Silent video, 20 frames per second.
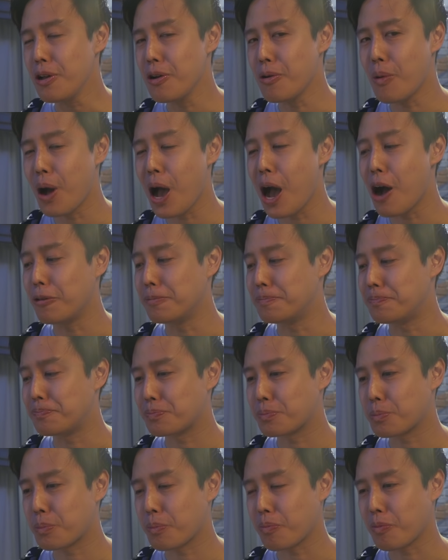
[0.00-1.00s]
Wow,
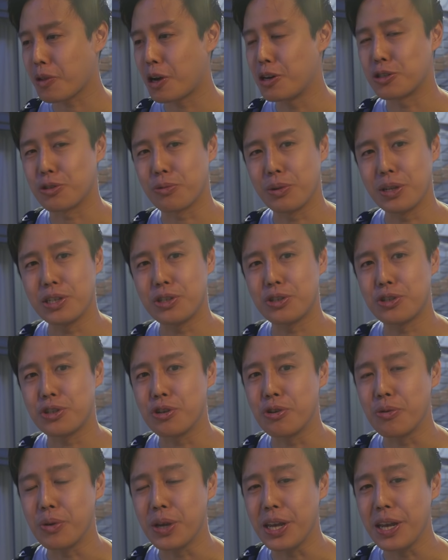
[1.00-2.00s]
it's really
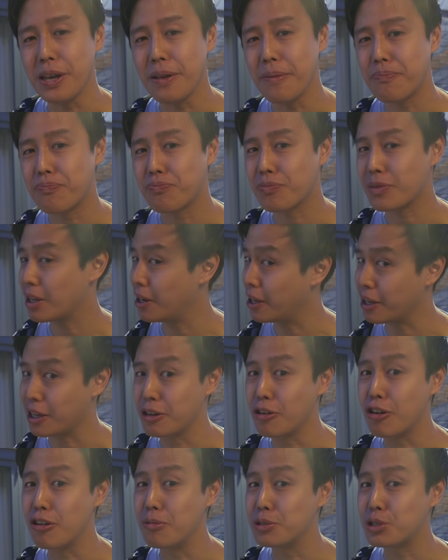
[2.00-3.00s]
chewy, like a
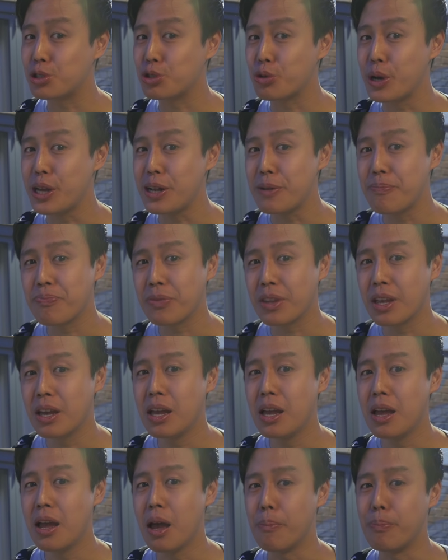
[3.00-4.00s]
normal squid,
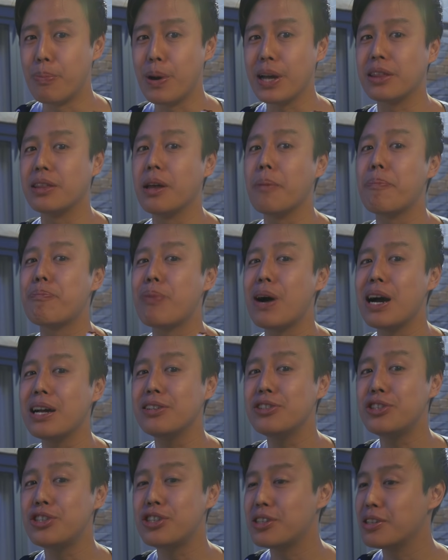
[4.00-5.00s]
but the
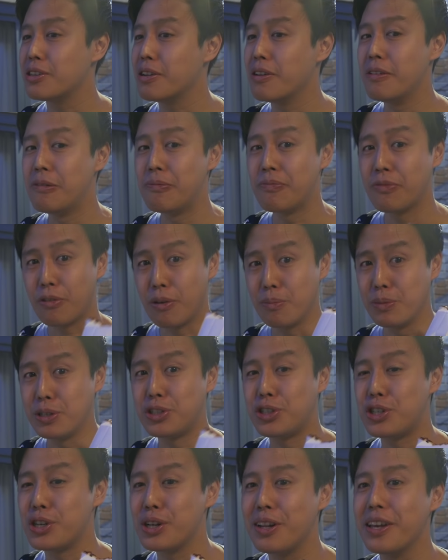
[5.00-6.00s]
punch from the
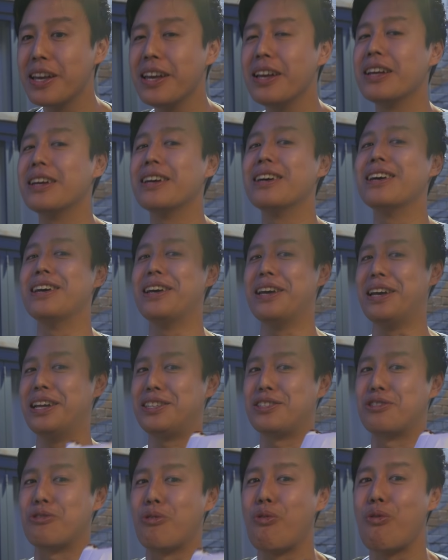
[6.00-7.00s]
chili,
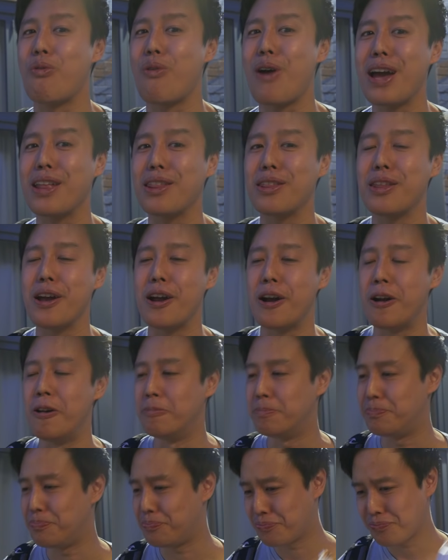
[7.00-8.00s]
it's right there.
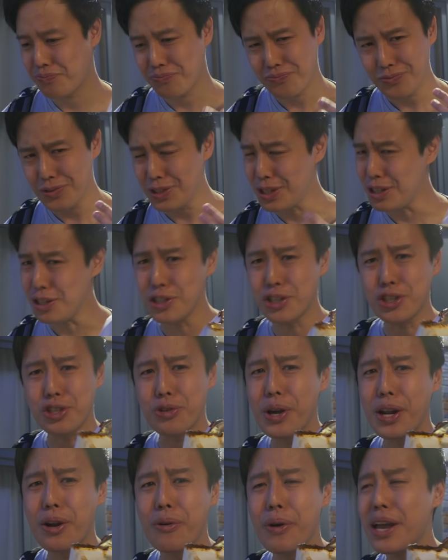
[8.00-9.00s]

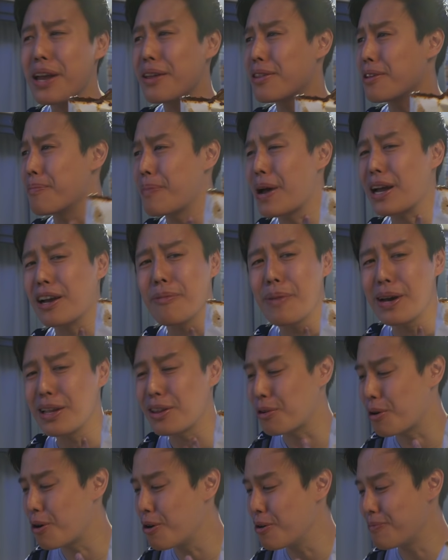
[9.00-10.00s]
Straight away to the back of my
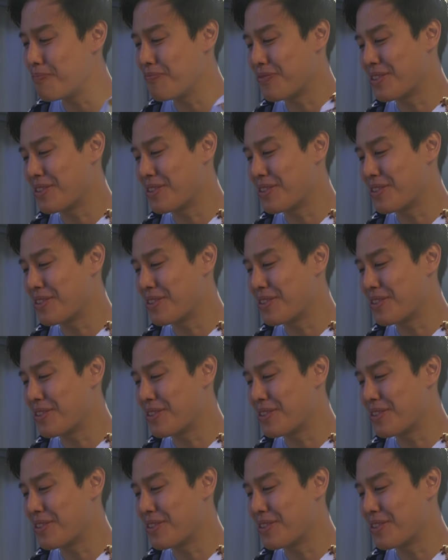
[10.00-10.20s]
throat.